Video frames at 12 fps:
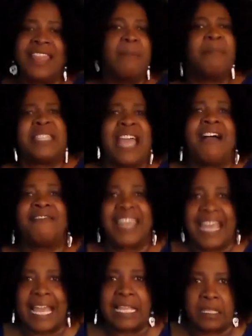they must
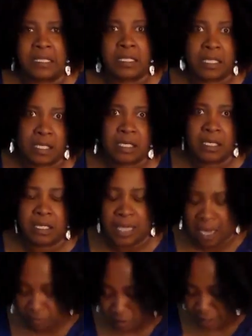have kittens.
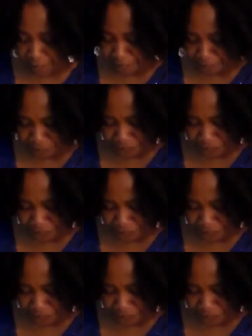Yeah, right.